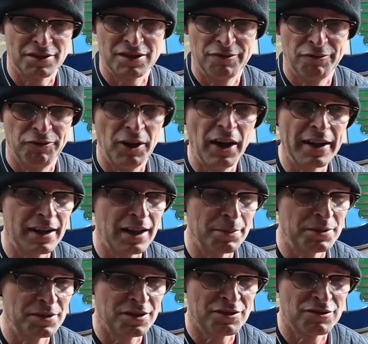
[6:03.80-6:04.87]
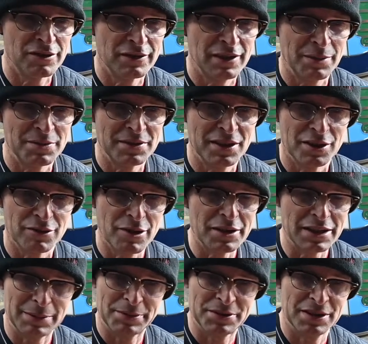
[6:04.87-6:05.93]
fired up and just driven up and down the road a
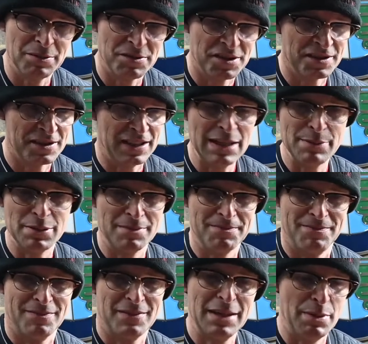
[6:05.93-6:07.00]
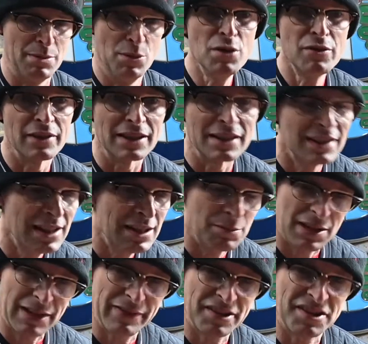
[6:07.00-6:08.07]
couple of times just to keep it moving.
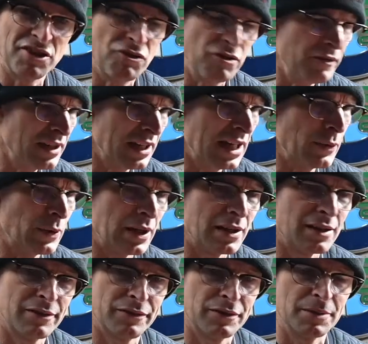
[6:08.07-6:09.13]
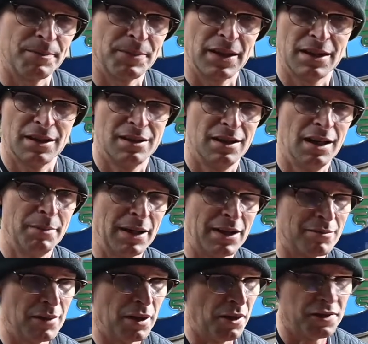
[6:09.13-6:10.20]
But I haven't actually driven it anywhere for about
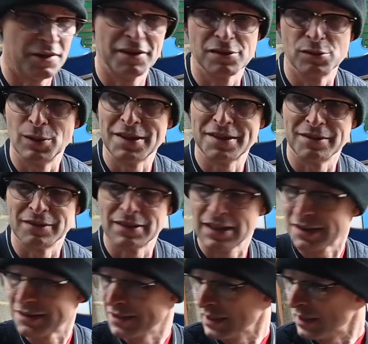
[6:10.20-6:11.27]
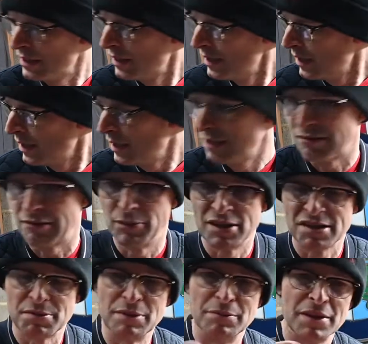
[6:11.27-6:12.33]
a month. That was a waste of tax again. It
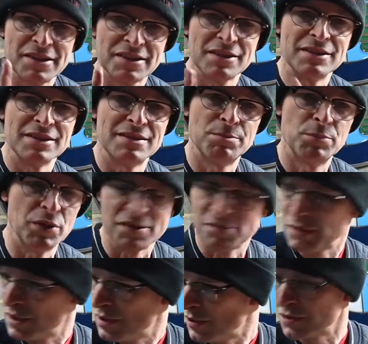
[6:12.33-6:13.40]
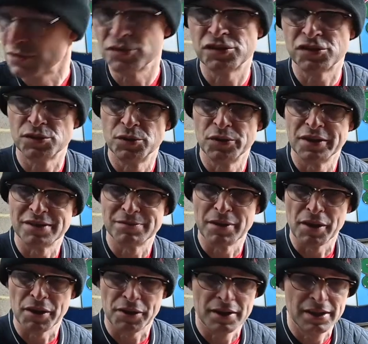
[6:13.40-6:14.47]
reminds me, must go and put some cars on Sawn this
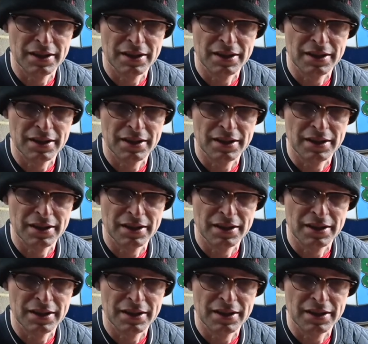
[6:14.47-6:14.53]
month.